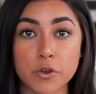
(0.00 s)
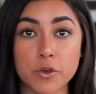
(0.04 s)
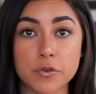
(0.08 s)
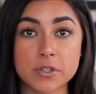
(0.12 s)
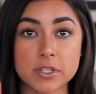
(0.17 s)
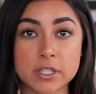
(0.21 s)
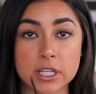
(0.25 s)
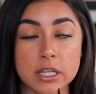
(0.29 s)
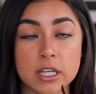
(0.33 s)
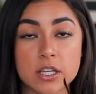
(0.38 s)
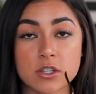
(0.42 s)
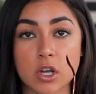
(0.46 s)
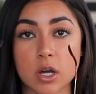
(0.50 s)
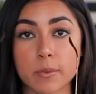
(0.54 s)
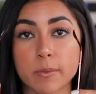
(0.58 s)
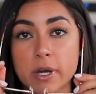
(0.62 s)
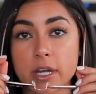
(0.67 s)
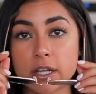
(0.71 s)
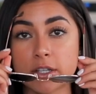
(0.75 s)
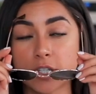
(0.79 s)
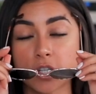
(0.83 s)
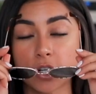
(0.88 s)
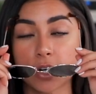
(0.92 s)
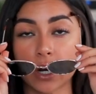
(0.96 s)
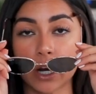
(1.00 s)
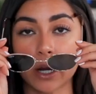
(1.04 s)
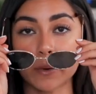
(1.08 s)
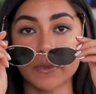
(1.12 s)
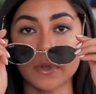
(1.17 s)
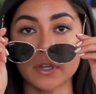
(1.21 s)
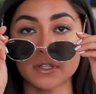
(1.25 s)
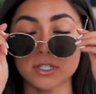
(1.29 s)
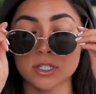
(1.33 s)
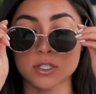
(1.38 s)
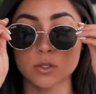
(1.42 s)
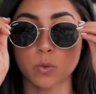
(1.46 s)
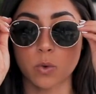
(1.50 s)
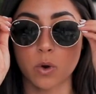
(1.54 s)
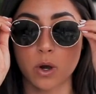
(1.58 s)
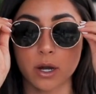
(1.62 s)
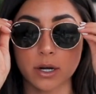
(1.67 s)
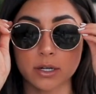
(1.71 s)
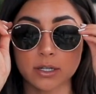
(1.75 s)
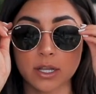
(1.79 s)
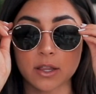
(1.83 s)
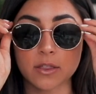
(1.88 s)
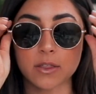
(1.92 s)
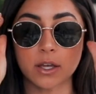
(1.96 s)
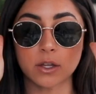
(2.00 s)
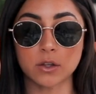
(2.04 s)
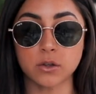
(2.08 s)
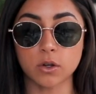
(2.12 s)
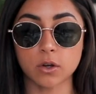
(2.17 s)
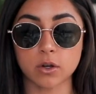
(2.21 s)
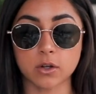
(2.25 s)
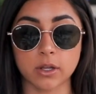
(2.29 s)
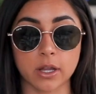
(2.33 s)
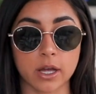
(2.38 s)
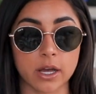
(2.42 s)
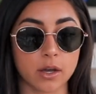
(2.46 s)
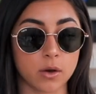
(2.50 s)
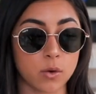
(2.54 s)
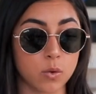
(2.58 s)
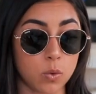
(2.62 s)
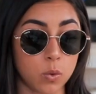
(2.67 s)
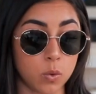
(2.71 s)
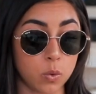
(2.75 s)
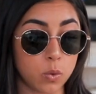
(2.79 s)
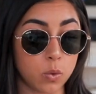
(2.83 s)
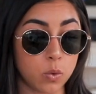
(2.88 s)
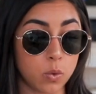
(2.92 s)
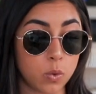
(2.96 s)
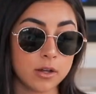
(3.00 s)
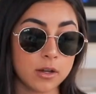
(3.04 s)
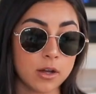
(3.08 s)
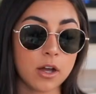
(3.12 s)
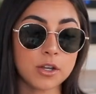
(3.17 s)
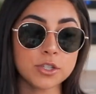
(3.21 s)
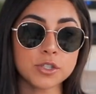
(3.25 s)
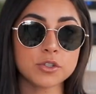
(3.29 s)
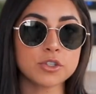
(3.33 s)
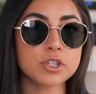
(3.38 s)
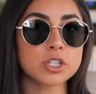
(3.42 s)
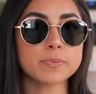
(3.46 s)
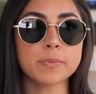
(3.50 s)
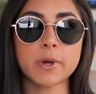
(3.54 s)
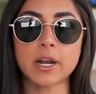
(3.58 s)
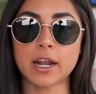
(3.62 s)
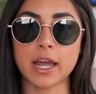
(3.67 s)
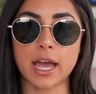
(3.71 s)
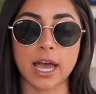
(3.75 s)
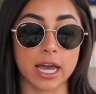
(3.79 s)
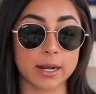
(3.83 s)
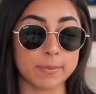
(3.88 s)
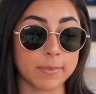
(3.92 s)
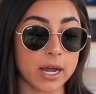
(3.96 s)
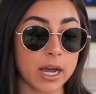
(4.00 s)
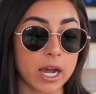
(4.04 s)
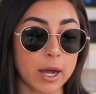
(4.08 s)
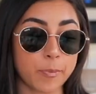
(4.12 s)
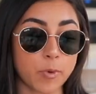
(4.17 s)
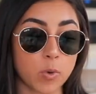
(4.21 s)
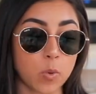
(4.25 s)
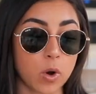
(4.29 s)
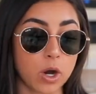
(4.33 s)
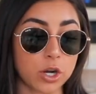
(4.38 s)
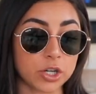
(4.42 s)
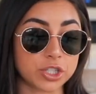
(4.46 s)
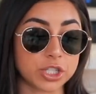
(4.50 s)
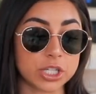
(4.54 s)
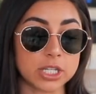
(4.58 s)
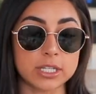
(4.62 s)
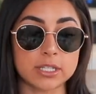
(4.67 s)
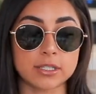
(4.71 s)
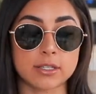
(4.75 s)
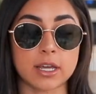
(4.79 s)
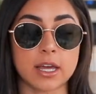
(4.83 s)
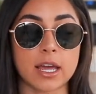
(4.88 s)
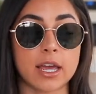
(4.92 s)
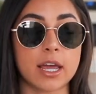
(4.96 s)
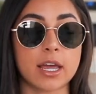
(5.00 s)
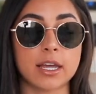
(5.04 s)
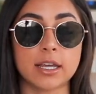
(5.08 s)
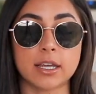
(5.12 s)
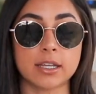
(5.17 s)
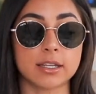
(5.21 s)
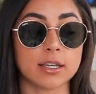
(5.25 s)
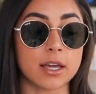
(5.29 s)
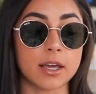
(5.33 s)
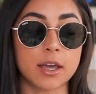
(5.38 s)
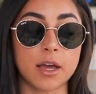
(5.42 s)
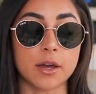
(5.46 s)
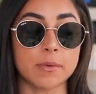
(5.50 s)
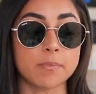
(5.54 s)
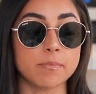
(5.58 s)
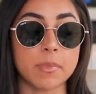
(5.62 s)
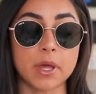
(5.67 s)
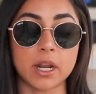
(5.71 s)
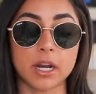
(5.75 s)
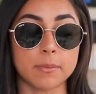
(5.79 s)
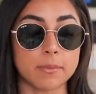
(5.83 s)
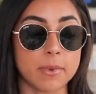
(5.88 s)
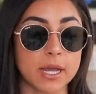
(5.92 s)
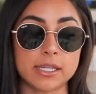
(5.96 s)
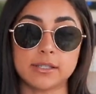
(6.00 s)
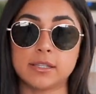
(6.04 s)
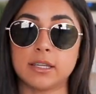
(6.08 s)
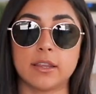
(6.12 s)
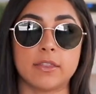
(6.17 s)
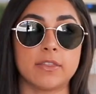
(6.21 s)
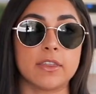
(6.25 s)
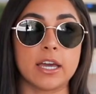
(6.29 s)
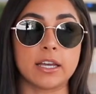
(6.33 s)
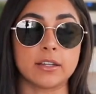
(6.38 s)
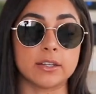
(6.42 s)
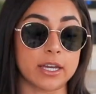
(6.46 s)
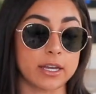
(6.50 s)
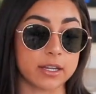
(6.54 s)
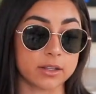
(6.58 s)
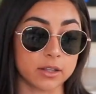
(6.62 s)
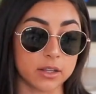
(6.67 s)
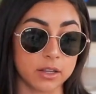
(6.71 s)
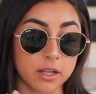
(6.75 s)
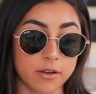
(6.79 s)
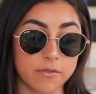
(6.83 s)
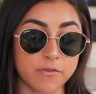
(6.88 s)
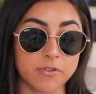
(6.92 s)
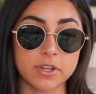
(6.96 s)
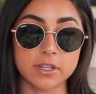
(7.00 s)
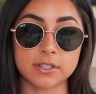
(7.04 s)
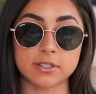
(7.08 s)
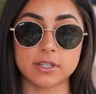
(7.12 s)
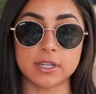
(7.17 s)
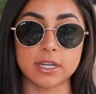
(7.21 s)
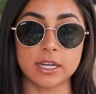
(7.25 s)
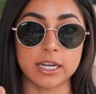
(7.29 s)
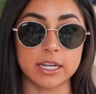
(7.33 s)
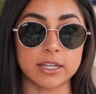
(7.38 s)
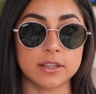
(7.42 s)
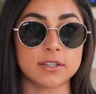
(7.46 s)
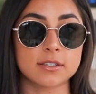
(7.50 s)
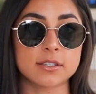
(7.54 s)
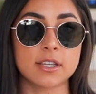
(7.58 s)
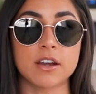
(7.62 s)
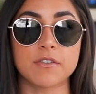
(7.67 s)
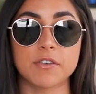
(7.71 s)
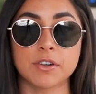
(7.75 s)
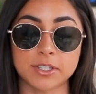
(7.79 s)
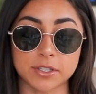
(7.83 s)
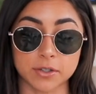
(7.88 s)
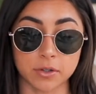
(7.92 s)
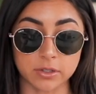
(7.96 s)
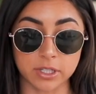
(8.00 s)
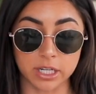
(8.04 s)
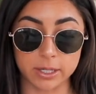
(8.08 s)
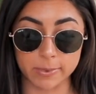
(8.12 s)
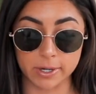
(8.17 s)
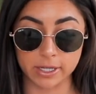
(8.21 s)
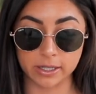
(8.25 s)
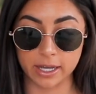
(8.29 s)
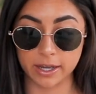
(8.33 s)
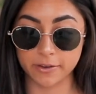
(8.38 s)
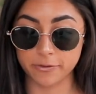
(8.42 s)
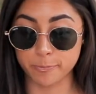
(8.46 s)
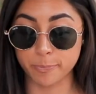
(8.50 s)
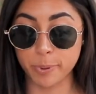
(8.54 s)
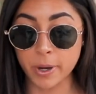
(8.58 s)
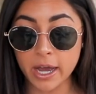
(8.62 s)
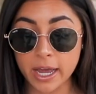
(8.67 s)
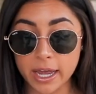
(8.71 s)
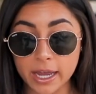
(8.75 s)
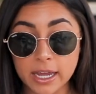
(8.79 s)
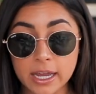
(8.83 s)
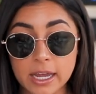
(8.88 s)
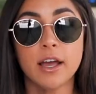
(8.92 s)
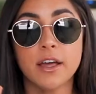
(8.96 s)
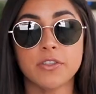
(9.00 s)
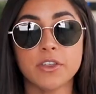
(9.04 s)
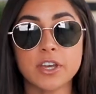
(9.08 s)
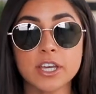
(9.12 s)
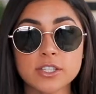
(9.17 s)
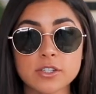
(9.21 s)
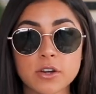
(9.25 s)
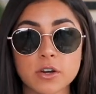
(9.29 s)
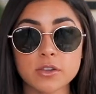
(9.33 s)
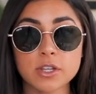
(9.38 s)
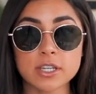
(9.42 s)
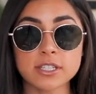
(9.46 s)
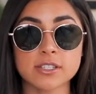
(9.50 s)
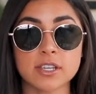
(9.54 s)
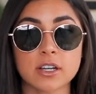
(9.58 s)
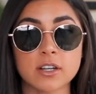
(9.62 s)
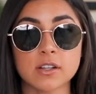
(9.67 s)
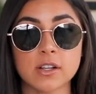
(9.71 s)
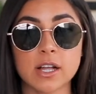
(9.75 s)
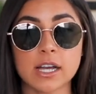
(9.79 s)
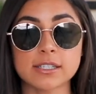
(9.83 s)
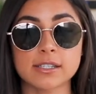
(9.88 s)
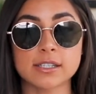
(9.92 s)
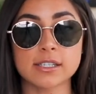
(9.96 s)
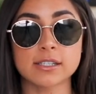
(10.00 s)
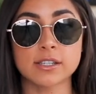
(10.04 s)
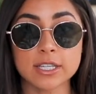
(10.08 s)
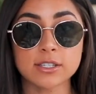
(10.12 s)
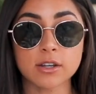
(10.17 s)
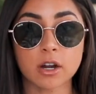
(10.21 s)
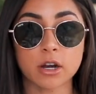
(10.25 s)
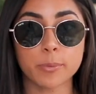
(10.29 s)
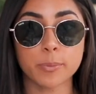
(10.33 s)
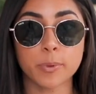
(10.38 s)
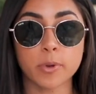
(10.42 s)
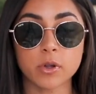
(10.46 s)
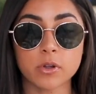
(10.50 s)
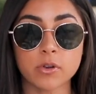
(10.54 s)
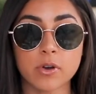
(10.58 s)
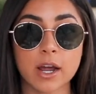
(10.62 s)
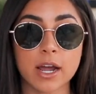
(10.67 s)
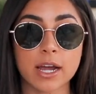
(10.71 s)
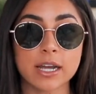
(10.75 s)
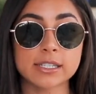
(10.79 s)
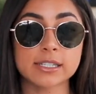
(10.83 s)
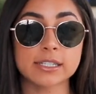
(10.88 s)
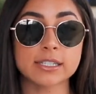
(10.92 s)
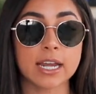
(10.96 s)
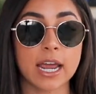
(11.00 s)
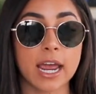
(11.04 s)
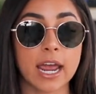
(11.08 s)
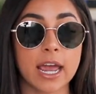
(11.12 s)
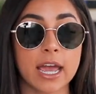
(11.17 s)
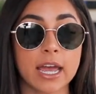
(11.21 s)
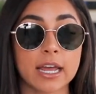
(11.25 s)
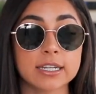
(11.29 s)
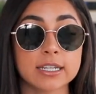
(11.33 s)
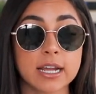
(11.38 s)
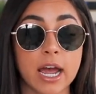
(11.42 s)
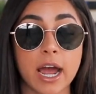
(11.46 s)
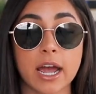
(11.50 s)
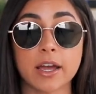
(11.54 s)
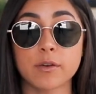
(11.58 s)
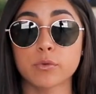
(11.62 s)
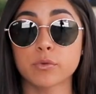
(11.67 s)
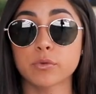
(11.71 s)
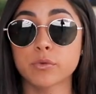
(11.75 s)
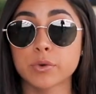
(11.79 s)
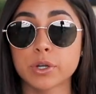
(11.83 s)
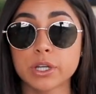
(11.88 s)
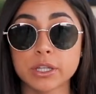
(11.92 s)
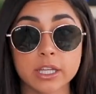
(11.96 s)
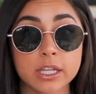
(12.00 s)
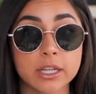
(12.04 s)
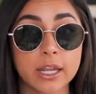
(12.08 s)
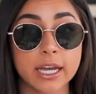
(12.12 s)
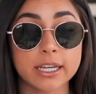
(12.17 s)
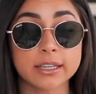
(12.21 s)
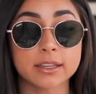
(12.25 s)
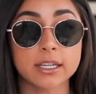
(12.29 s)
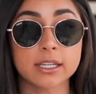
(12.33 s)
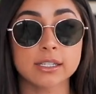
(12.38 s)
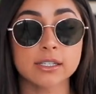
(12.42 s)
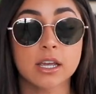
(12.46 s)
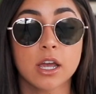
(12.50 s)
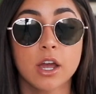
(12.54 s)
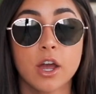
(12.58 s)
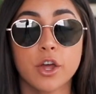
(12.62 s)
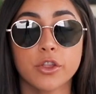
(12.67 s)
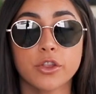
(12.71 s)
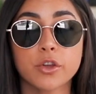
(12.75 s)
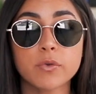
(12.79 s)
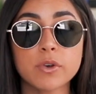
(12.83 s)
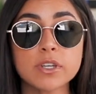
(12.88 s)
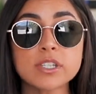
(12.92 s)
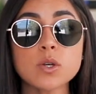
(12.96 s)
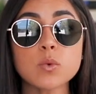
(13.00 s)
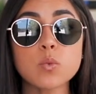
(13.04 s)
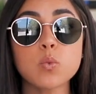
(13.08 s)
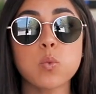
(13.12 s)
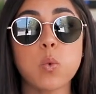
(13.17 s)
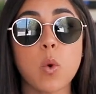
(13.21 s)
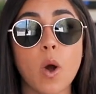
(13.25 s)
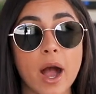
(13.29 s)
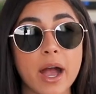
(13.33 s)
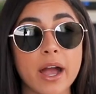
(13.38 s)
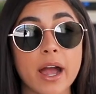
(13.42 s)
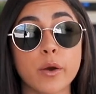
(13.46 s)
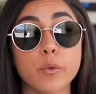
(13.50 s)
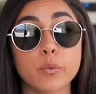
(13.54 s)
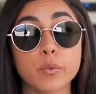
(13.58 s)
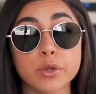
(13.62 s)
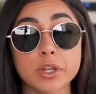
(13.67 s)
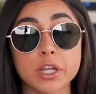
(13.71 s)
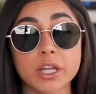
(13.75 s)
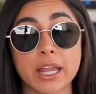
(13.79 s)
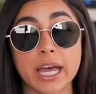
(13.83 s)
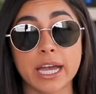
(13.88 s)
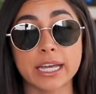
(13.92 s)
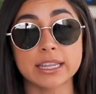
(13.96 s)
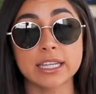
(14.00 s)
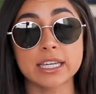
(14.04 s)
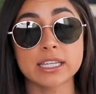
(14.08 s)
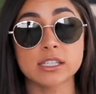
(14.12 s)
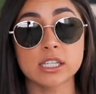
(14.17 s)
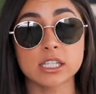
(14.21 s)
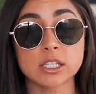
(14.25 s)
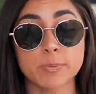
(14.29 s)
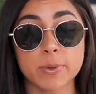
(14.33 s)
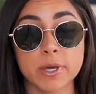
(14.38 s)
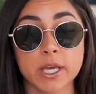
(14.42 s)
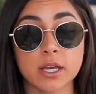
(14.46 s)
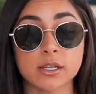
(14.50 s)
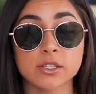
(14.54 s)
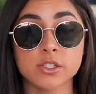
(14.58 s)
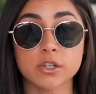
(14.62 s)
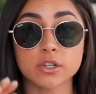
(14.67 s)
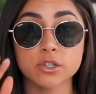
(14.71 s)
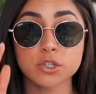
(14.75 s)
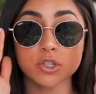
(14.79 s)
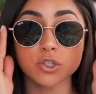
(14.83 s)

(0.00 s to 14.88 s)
if you've seen these on my Instagram, this is what they look like. Oh. Also, just might I add, my Apple Watch is an amazing thing. Like, love this, need this every single day of my life. But these are these sunglasses. These are polarized, and I really like these. The reason why I really like these is because they're